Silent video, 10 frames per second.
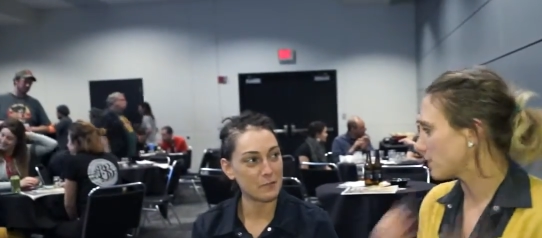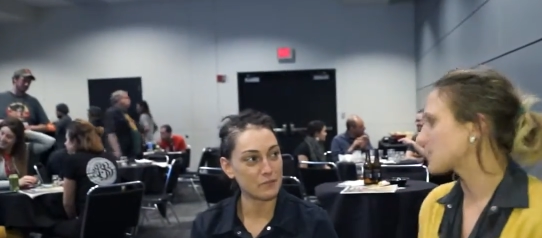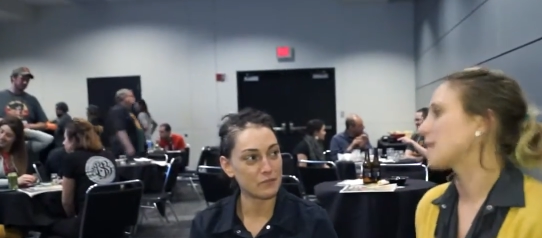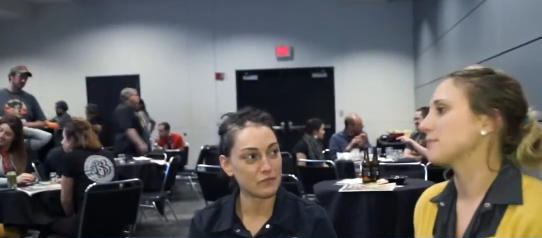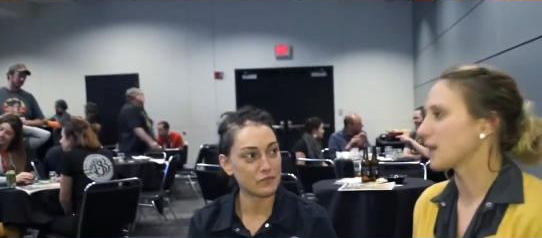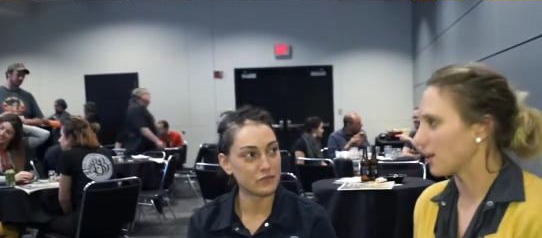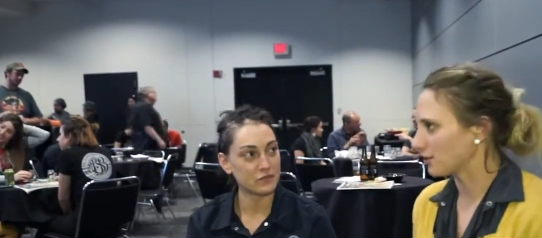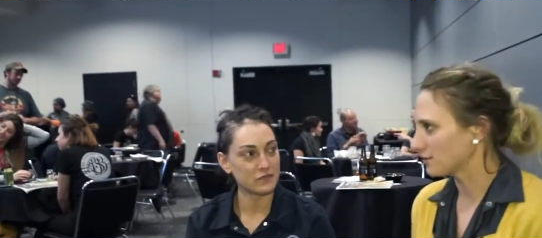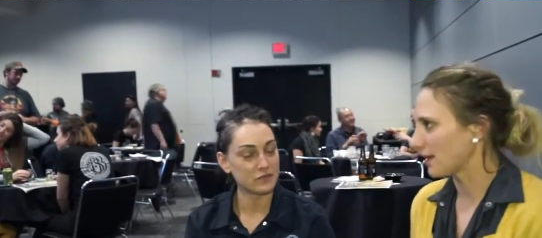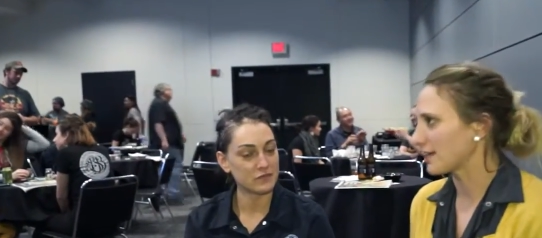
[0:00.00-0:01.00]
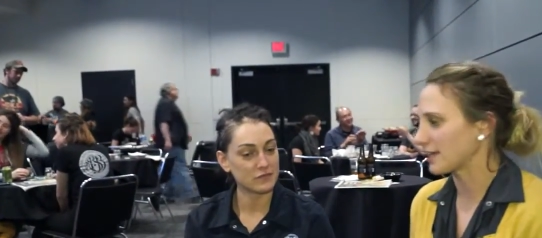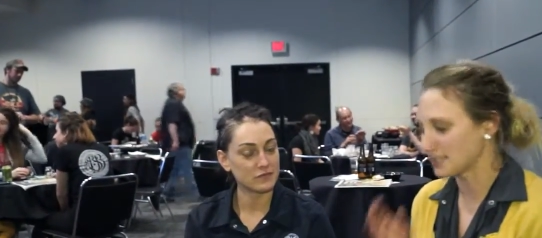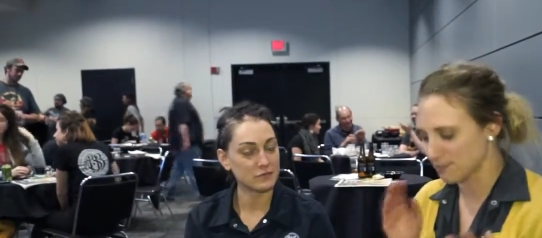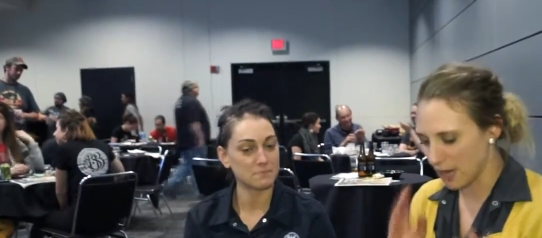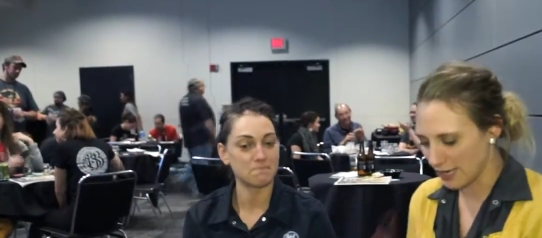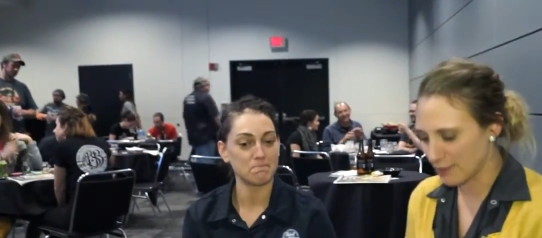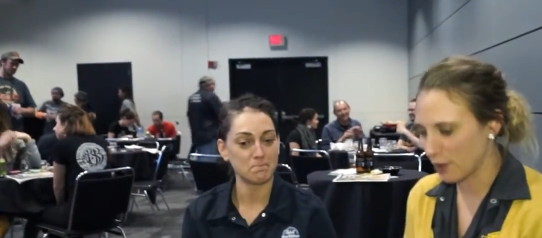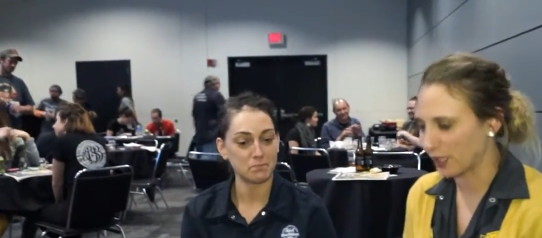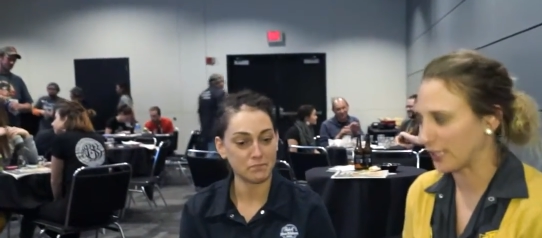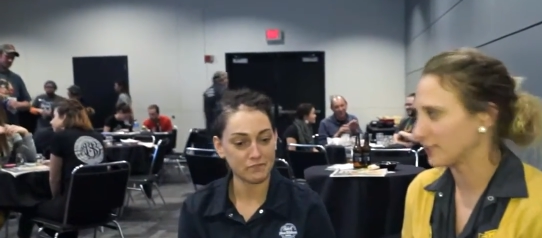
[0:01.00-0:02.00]
Speaker 1: it's time to go. Like, it's Monday
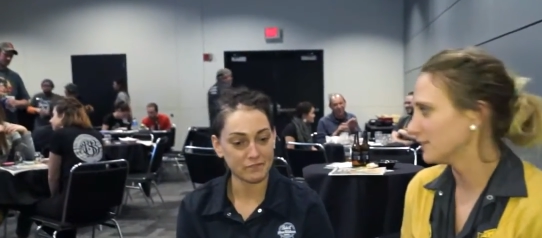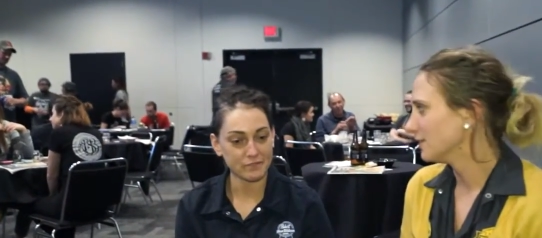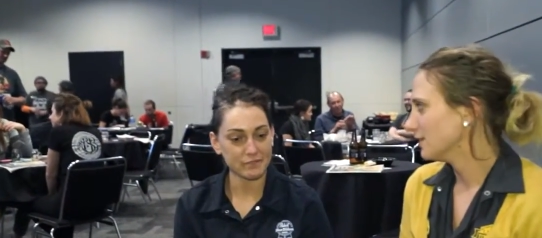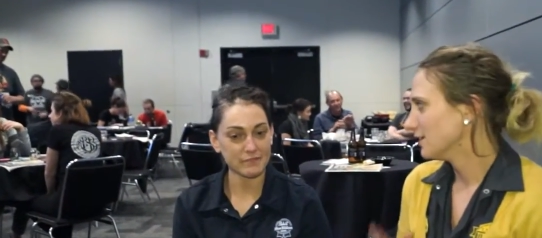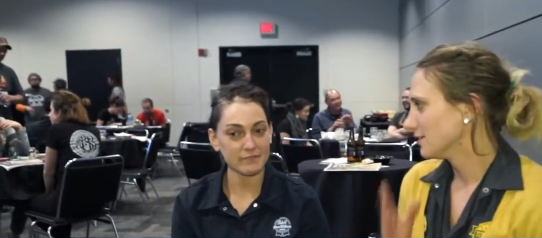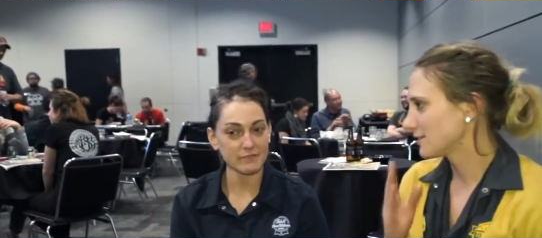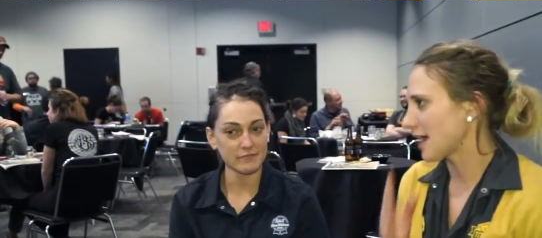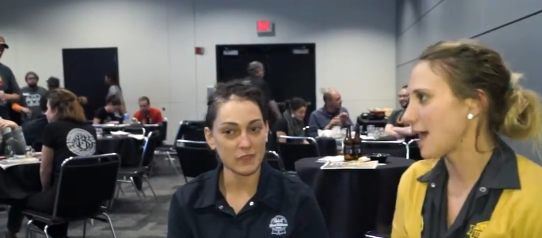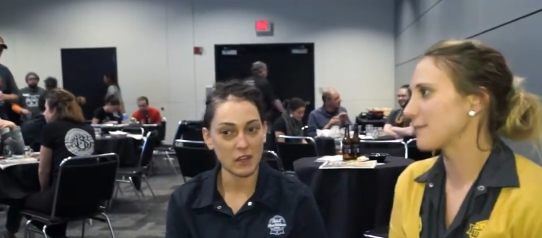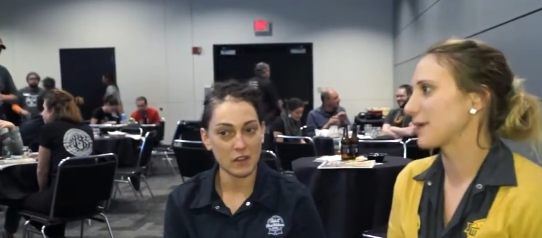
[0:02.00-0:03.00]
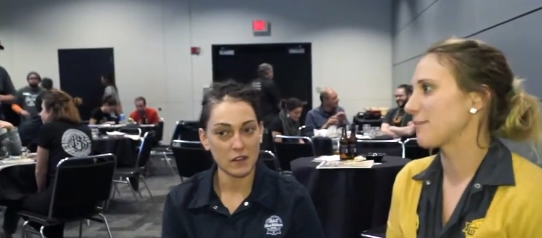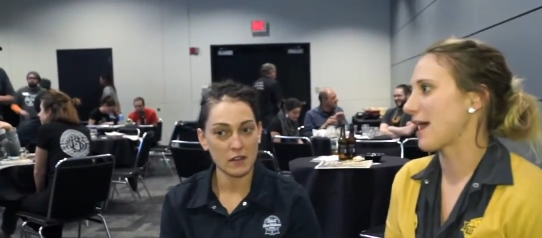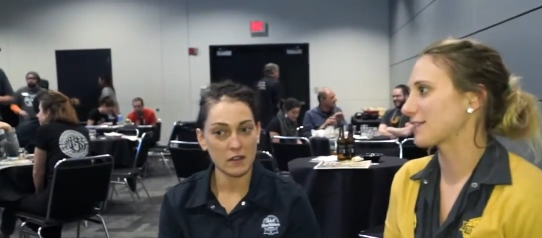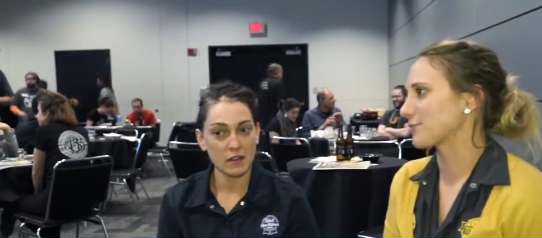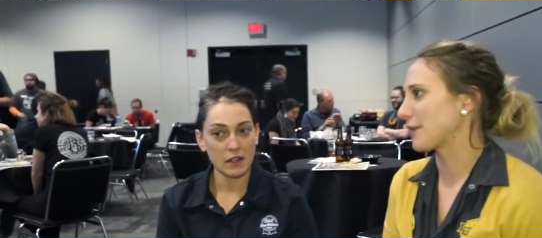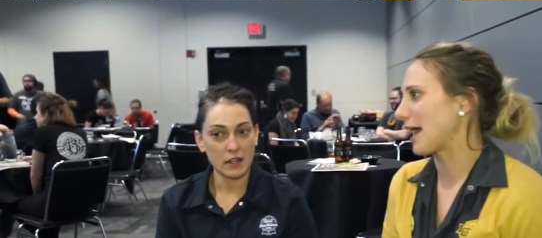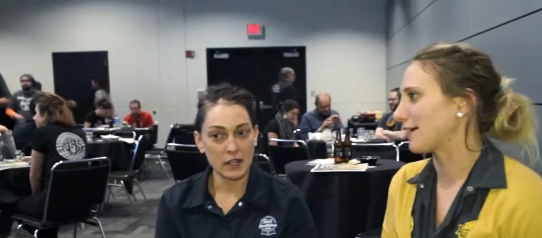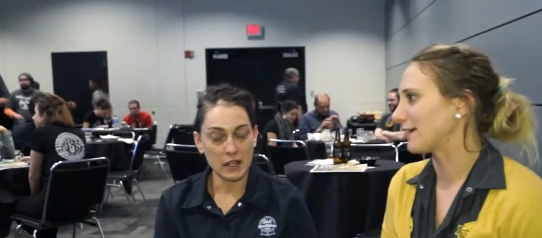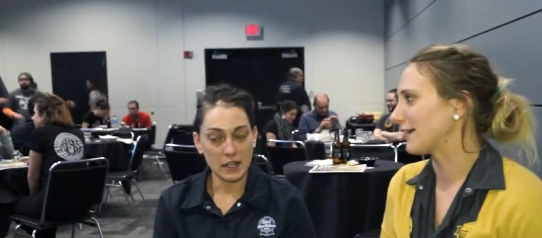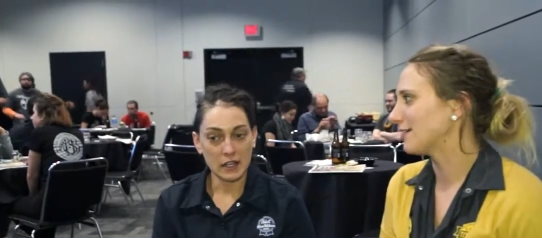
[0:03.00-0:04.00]
morning, time to get back to
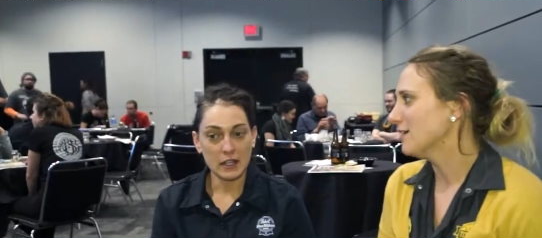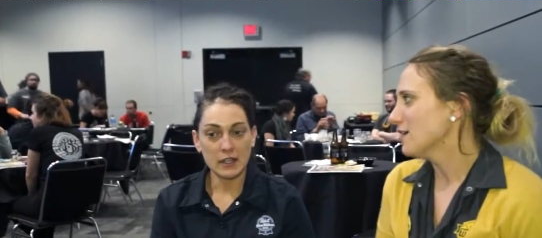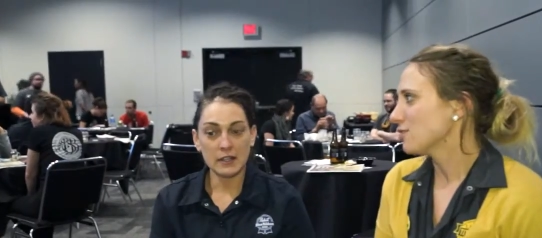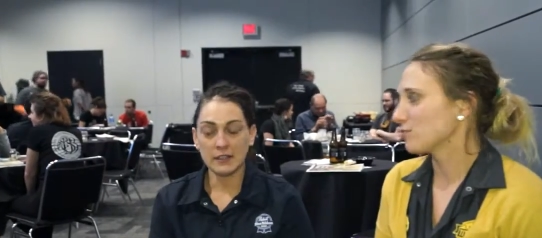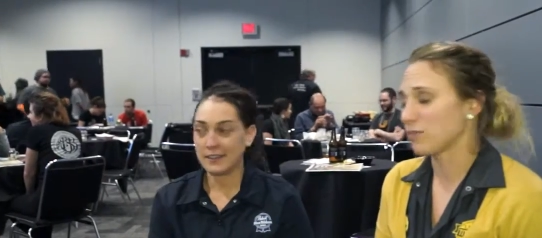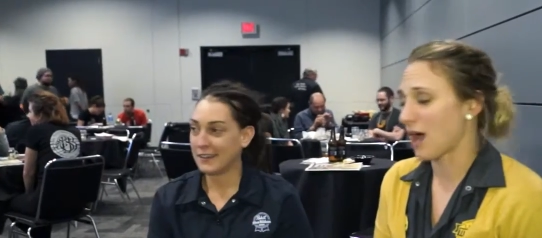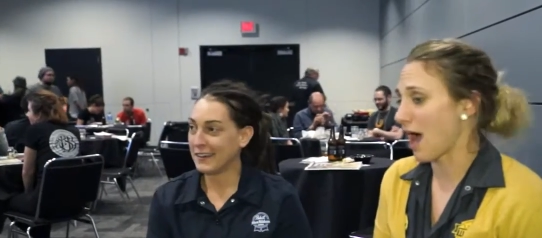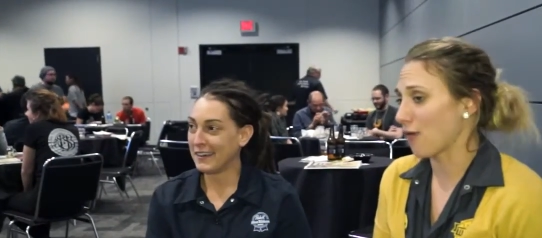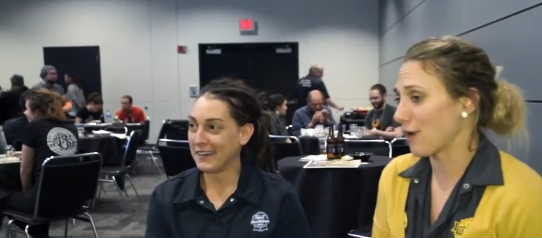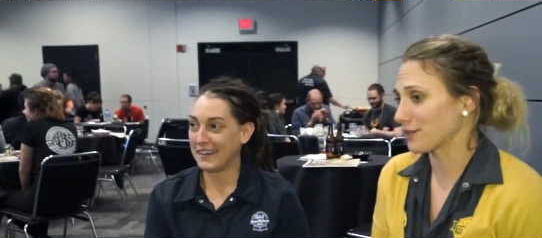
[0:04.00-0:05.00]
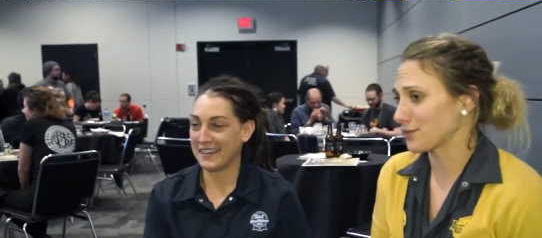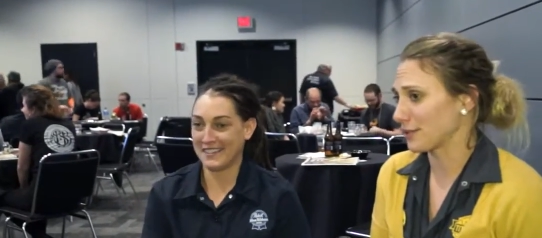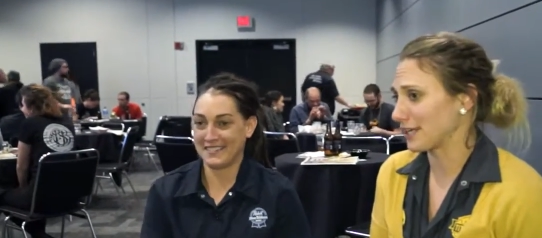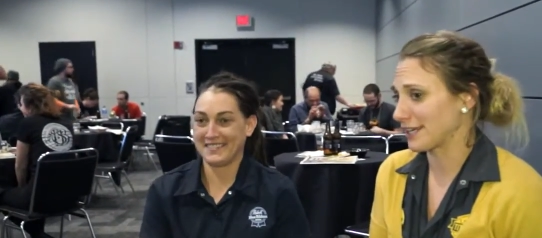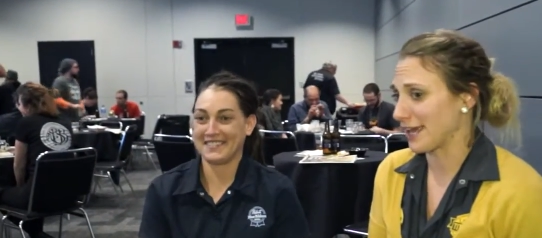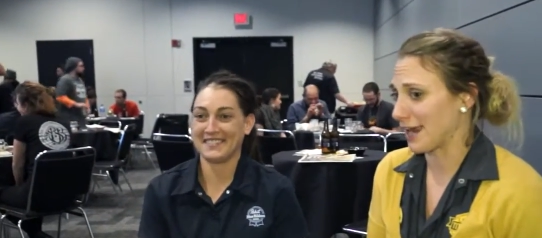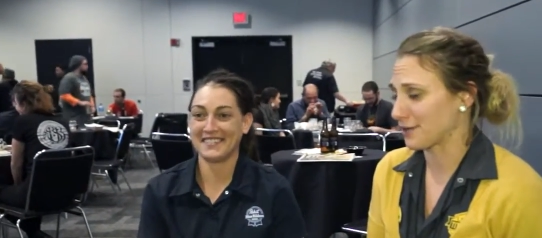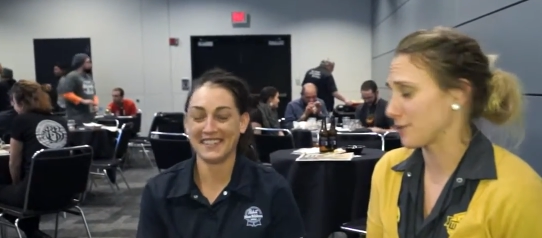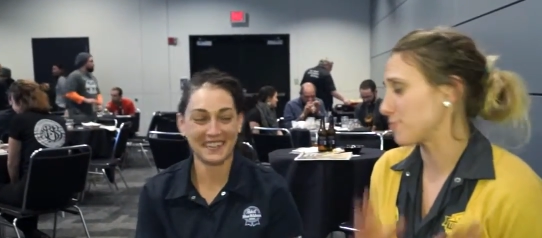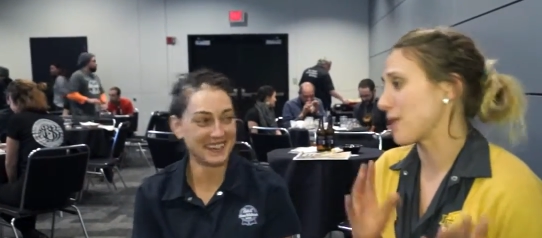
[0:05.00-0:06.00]
reality. How else are we gonna get out
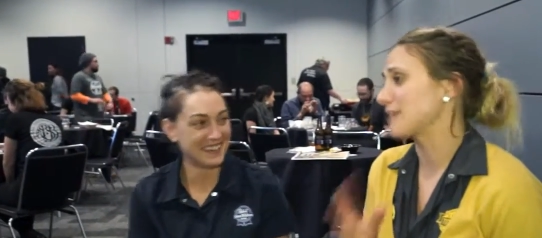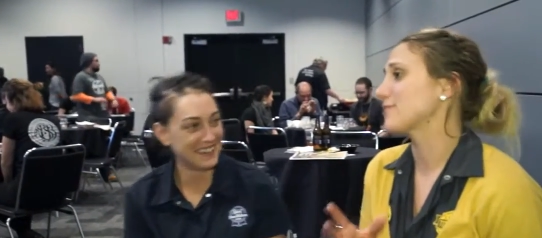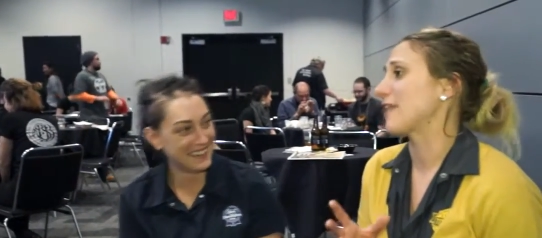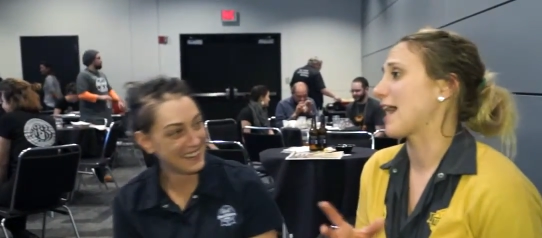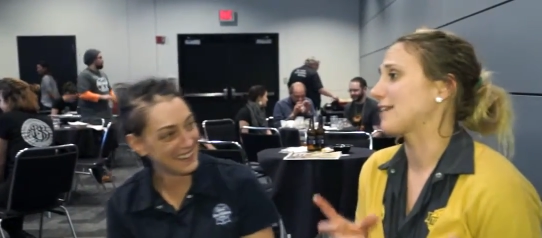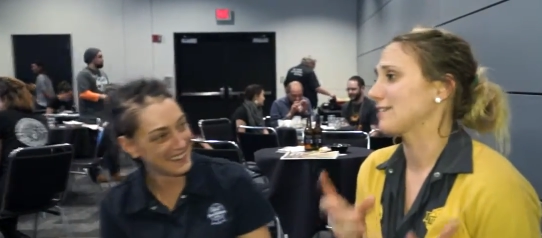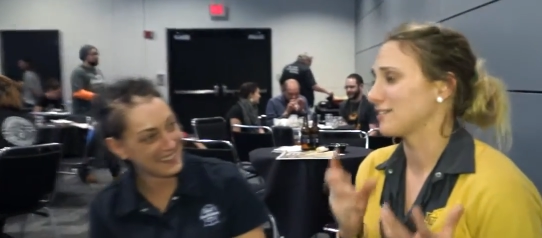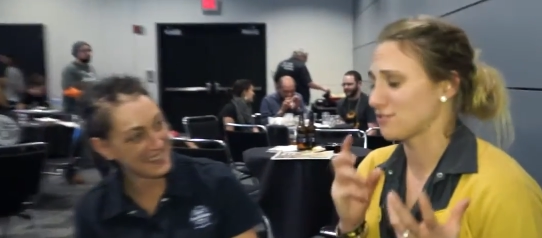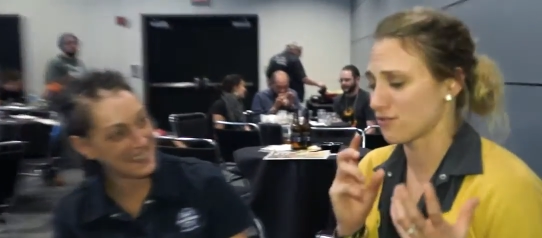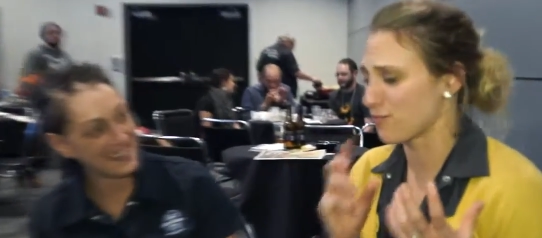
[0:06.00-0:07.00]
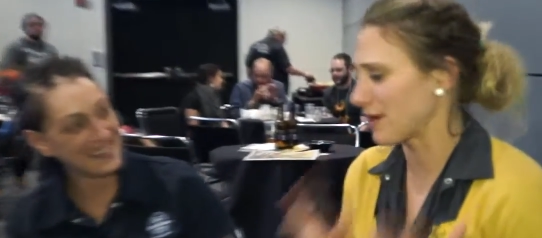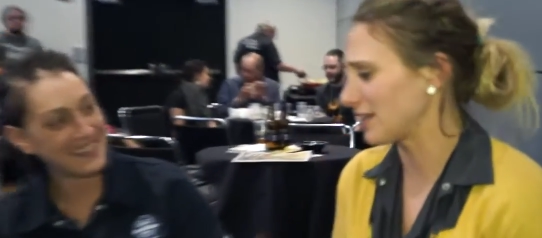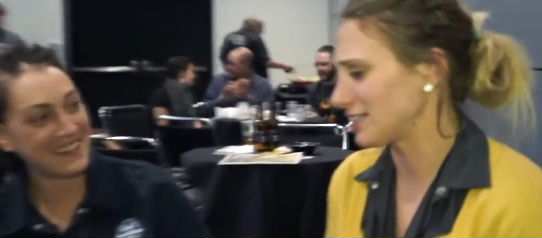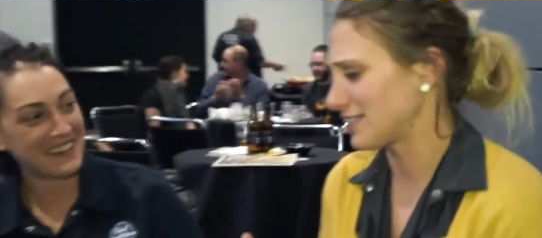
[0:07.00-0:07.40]
of here? We rent a van, a really